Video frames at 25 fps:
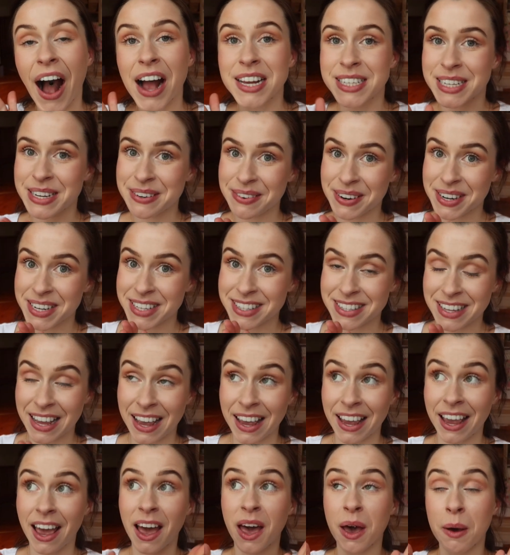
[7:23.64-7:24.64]
I did want to
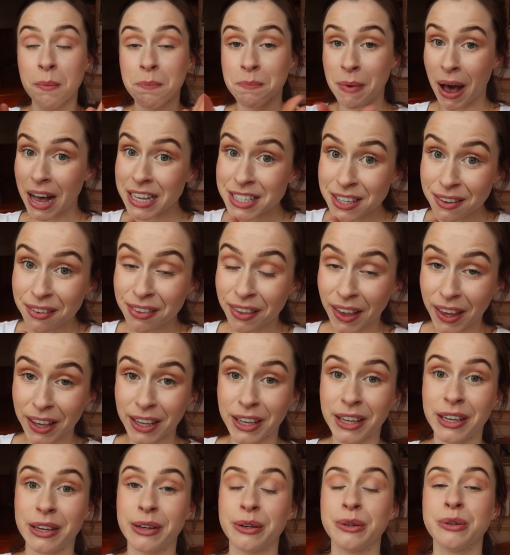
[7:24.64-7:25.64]
say a massive
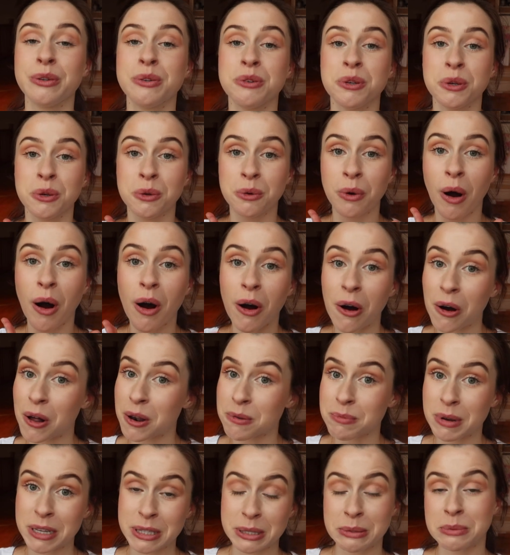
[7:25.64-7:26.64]
thank you to
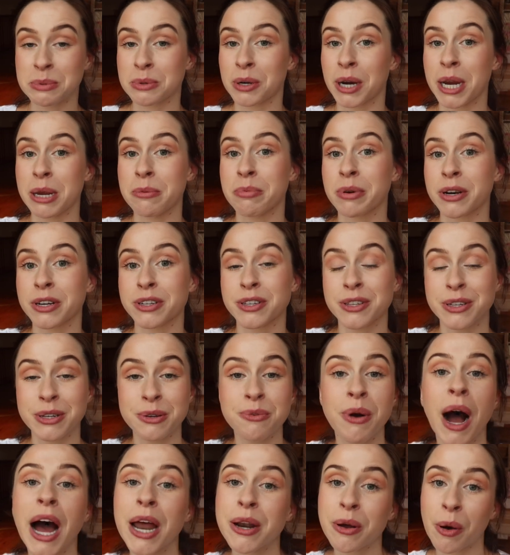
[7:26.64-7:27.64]
all my subscribers,
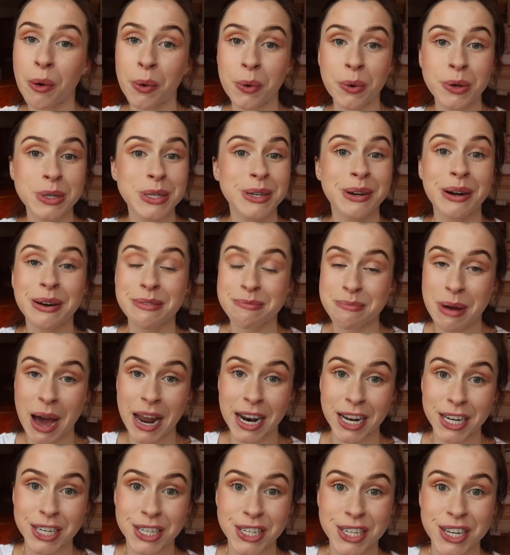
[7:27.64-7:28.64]
new and old, who have
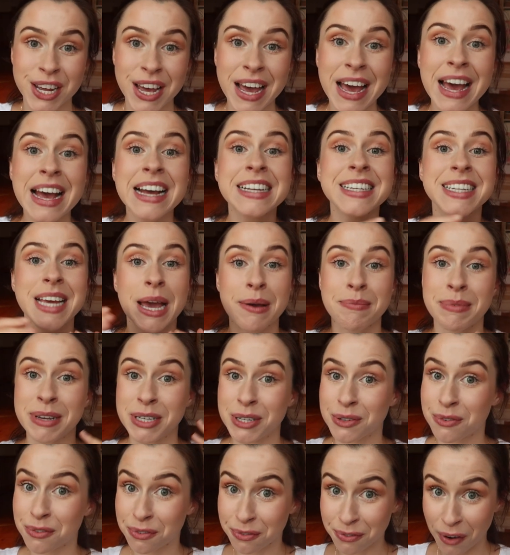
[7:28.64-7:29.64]
managed to get
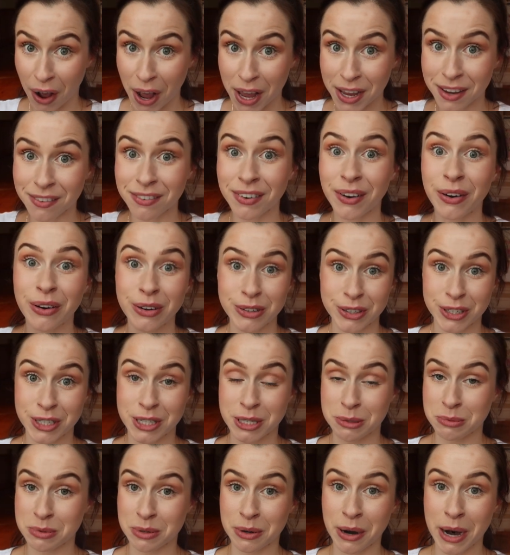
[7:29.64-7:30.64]
me to five
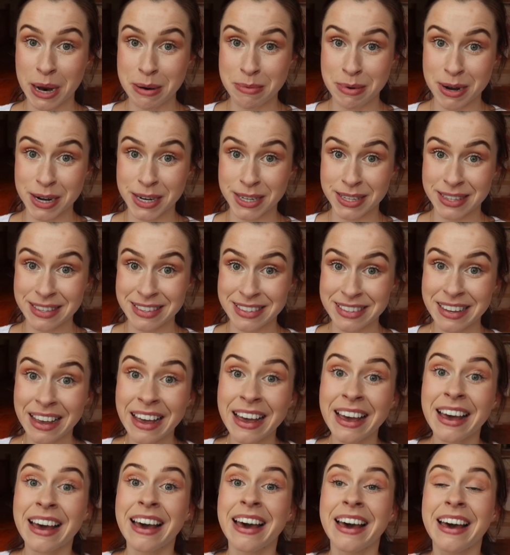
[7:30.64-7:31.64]
hundred subscribers.
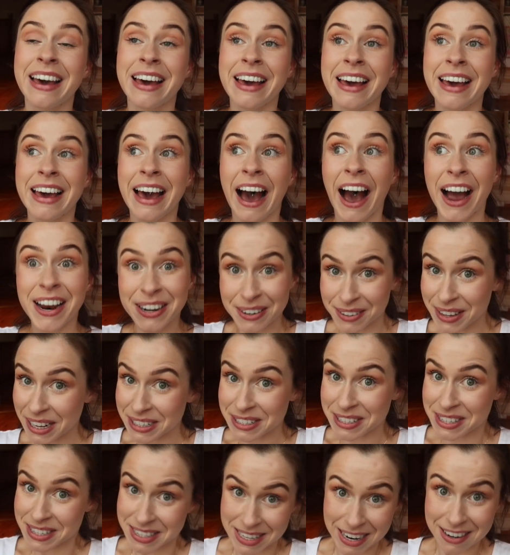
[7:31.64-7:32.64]
I know
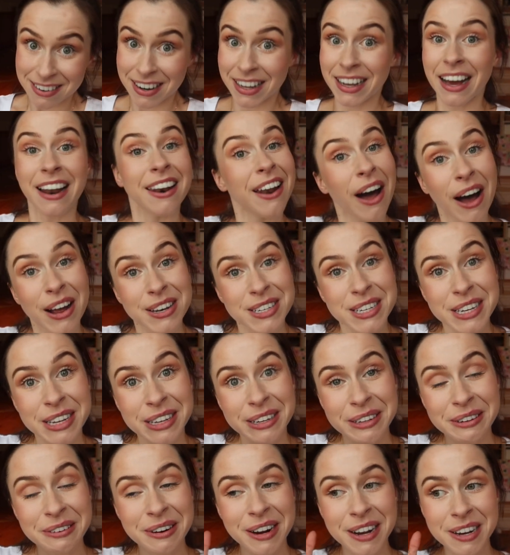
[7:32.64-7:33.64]
that doesn't sound like a lot
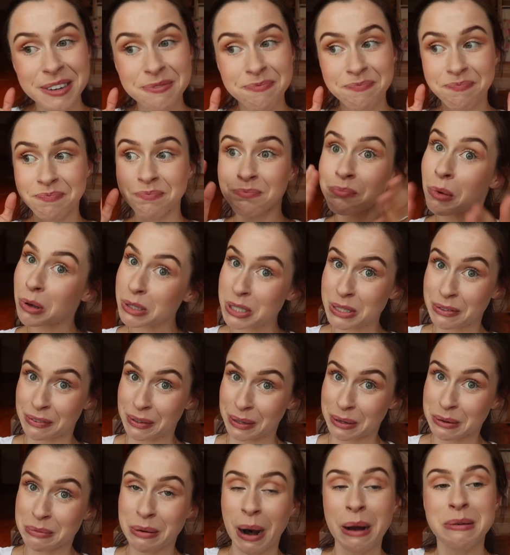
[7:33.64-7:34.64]
to most of
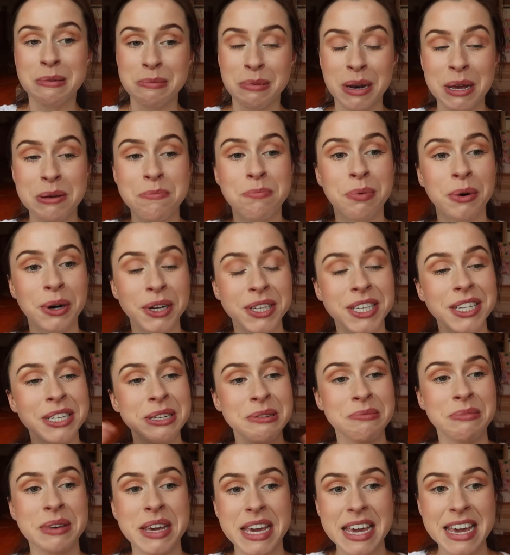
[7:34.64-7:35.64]
you probably, but
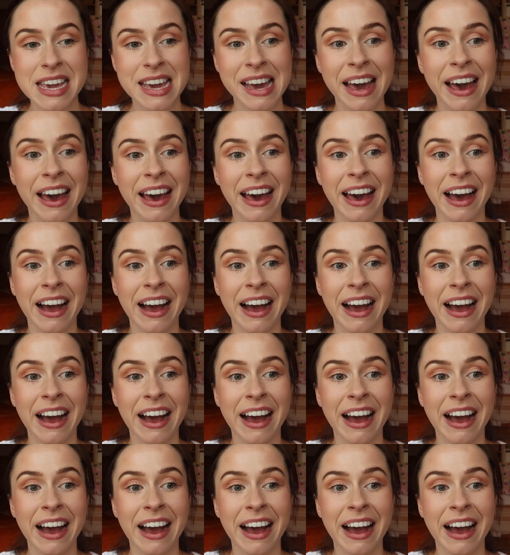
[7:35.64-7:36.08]
to me,